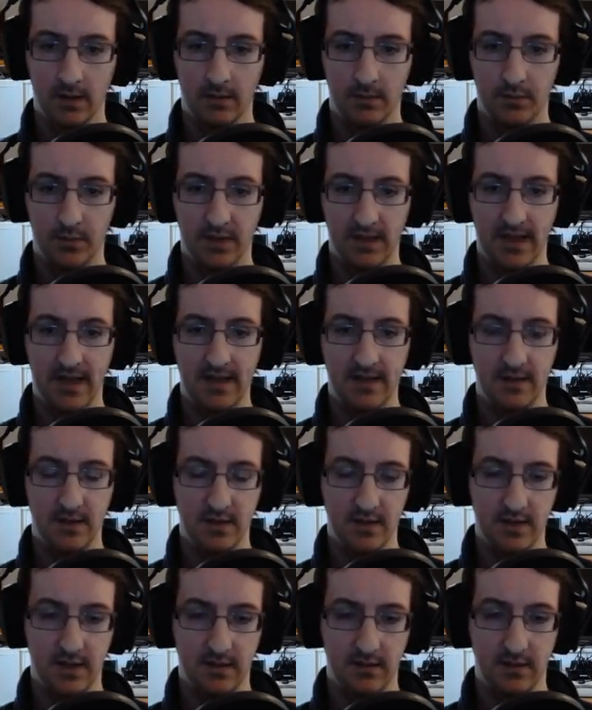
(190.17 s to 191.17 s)
But again,
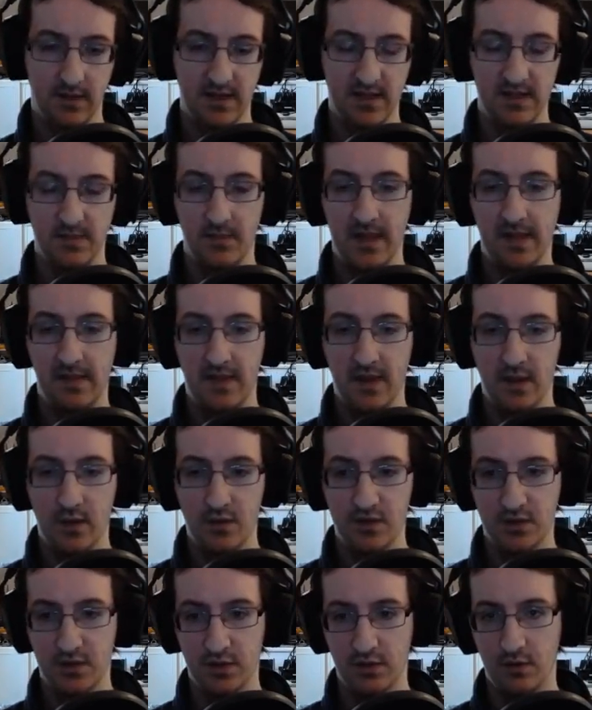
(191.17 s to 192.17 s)
this is mainly
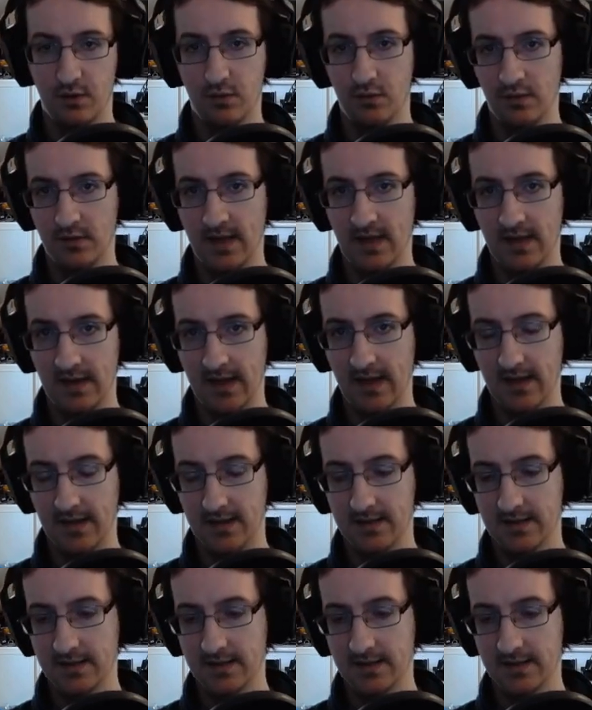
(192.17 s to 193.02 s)
used to gain height.